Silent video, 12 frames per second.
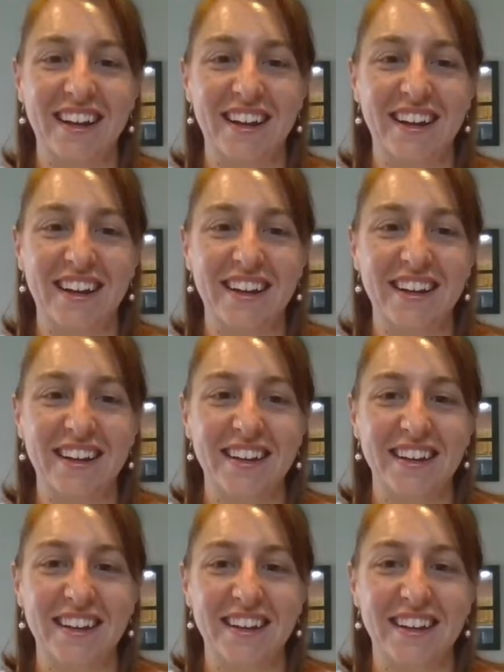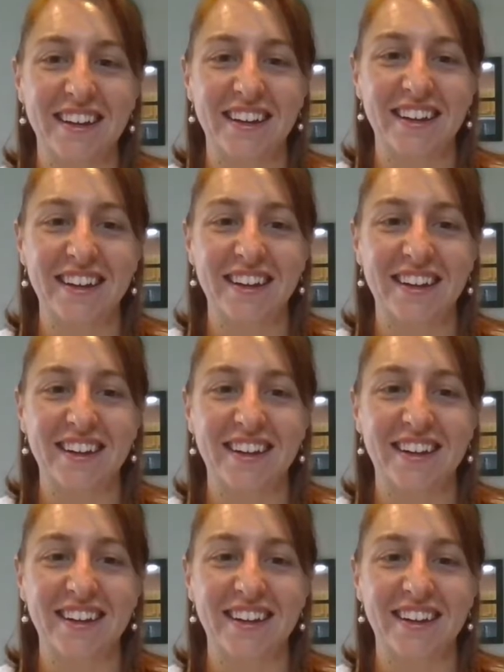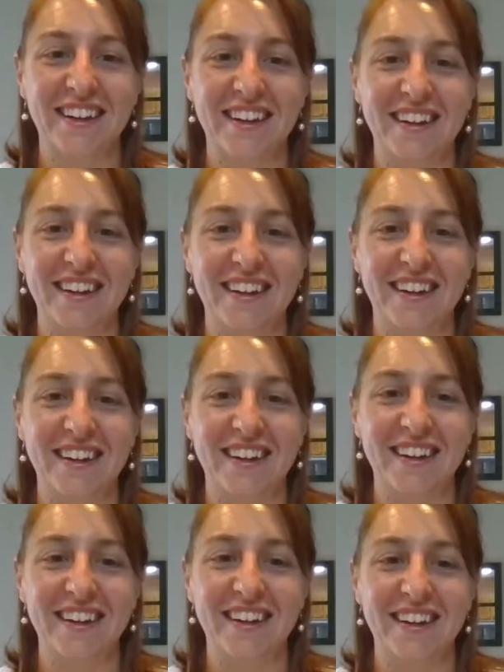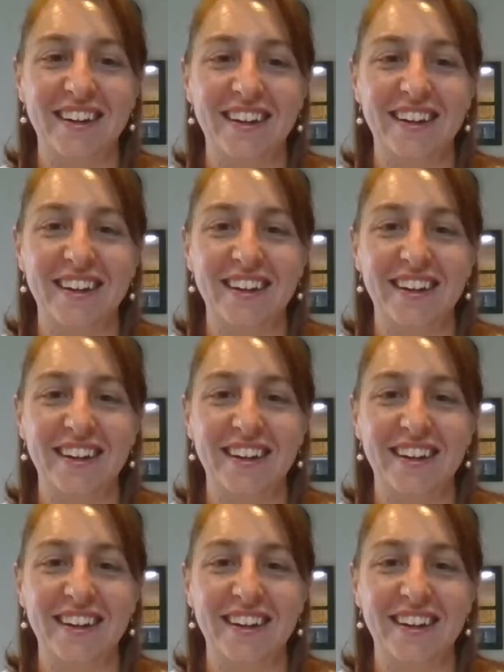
(silent)